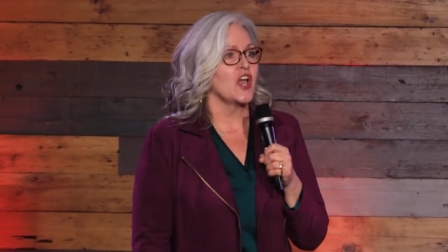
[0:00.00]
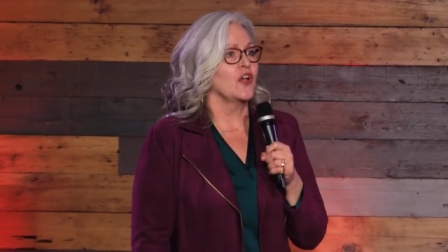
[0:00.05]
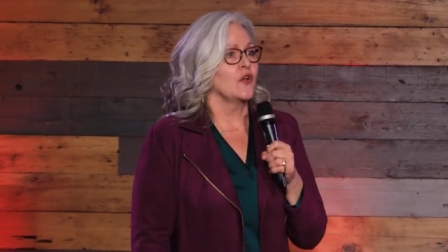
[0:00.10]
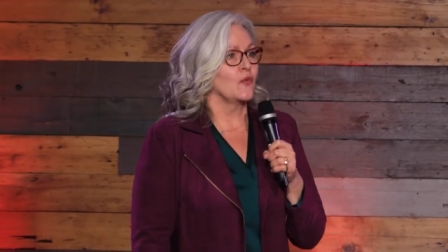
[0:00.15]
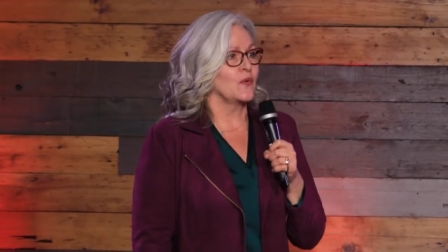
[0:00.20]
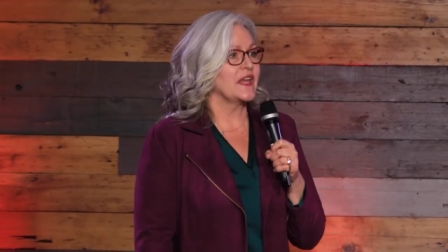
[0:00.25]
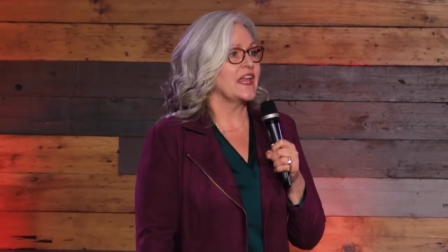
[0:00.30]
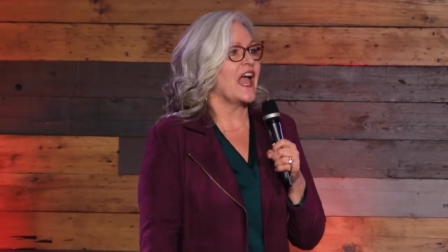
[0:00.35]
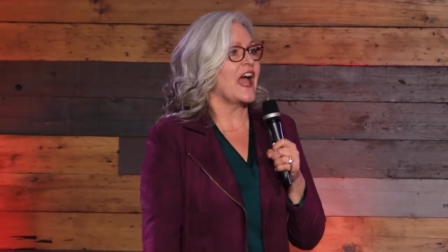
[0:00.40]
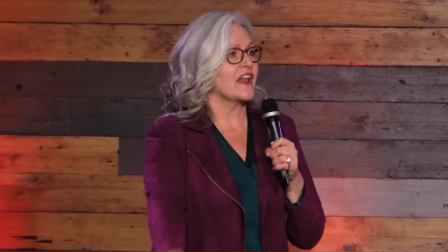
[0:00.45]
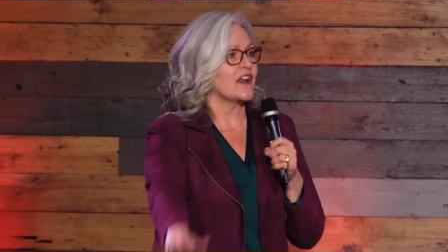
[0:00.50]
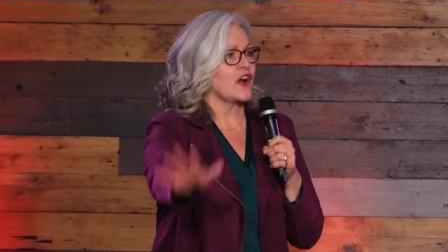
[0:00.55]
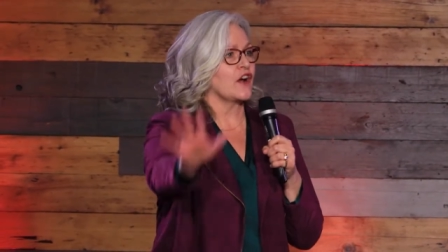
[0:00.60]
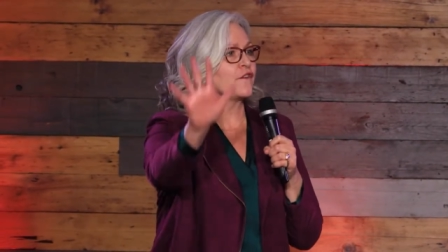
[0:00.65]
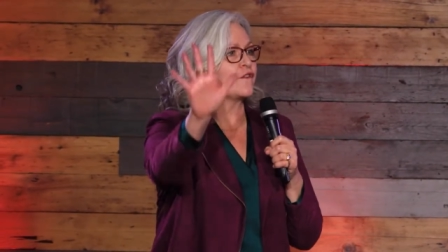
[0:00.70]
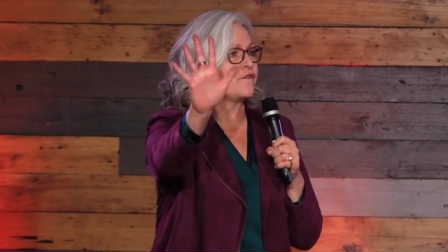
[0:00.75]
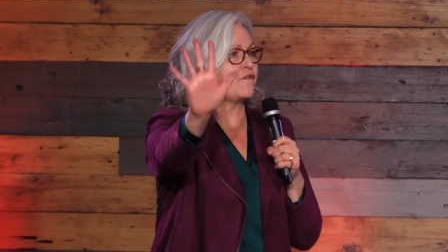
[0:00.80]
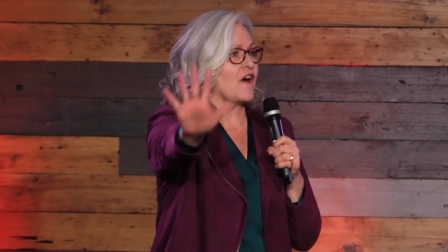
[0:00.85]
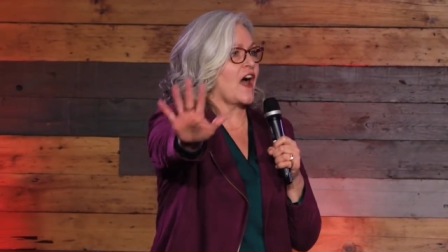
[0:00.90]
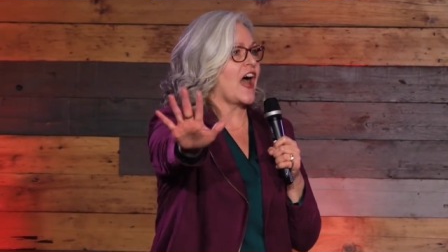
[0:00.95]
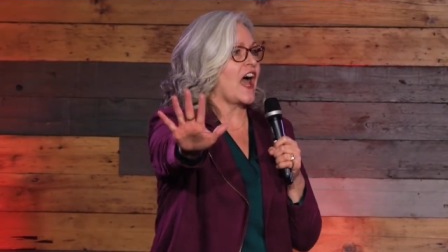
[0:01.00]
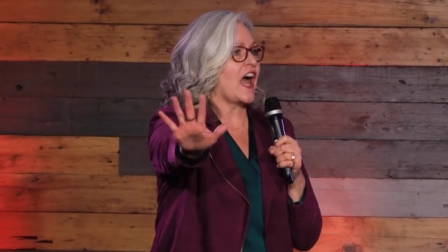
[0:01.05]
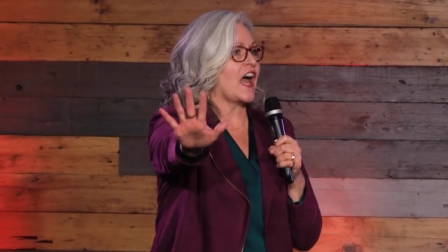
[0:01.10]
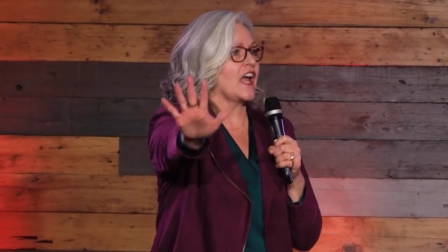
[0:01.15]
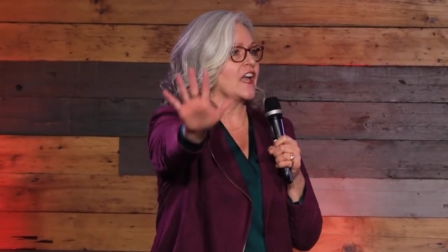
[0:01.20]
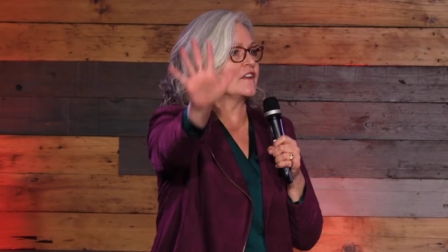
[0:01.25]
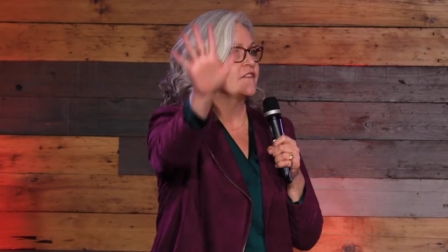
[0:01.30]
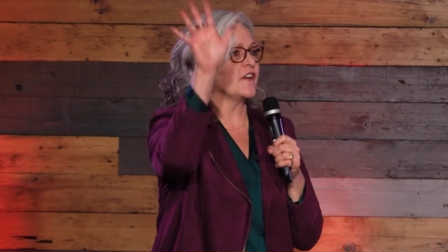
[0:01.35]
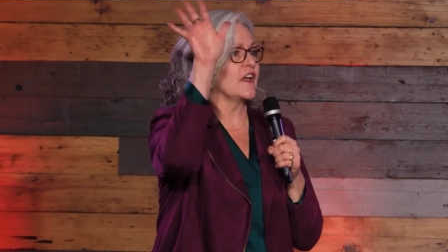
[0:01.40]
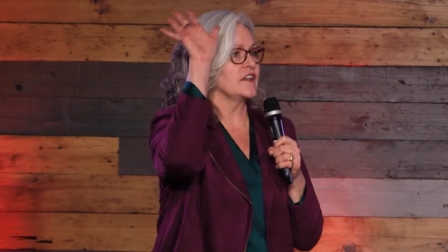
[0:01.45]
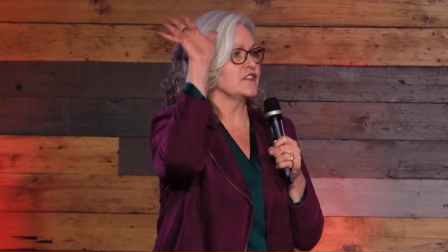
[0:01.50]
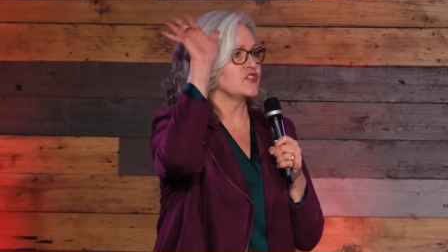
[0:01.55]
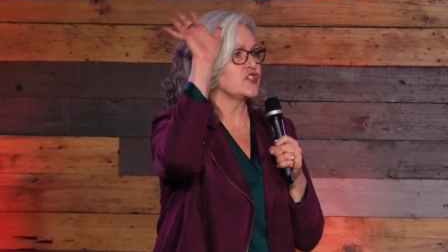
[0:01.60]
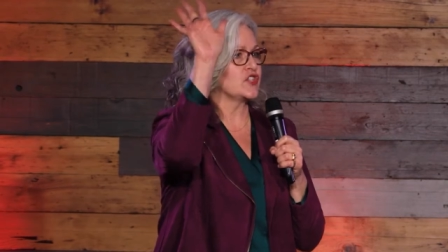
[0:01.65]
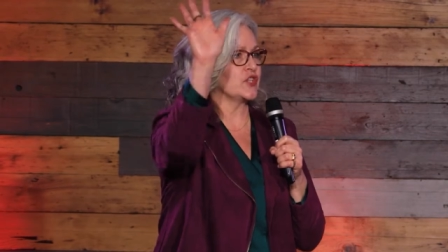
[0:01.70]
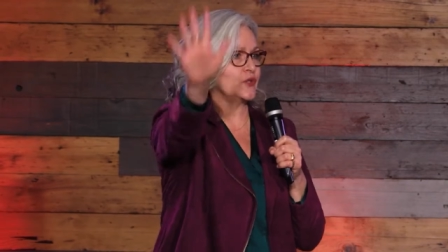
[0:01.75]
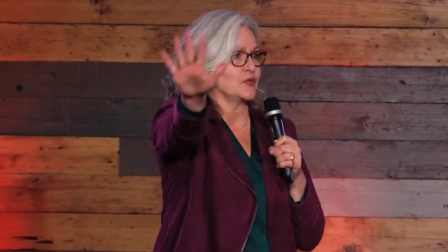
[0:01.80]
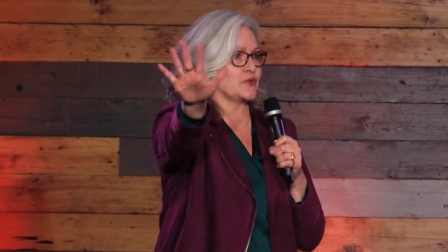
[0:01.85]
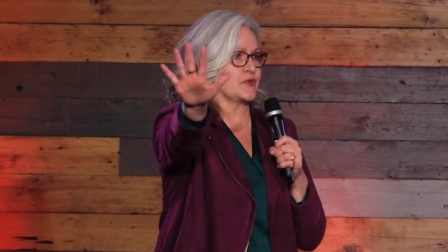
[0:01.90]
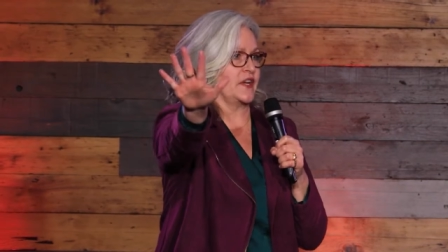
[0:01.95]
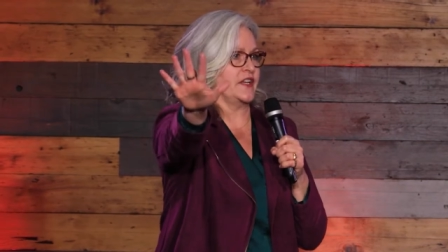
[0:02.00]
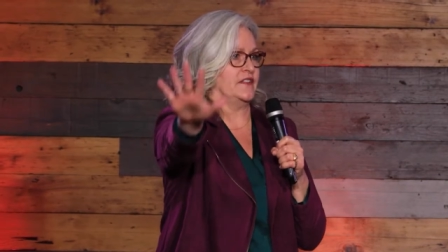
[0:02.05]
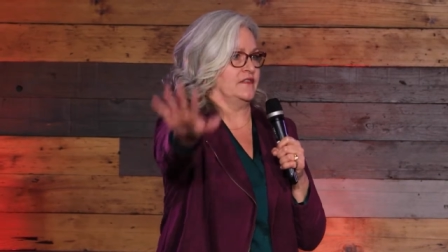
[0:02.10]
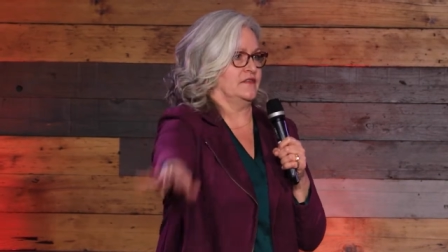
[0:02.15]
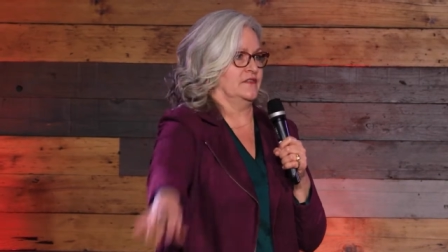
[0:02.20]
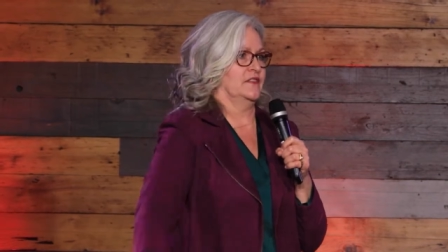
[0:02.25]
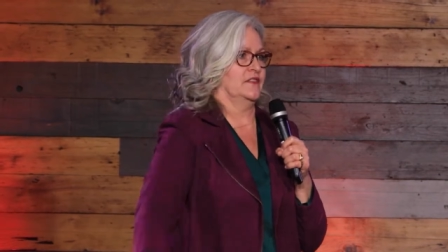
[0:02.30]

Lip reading: we had our 5 children.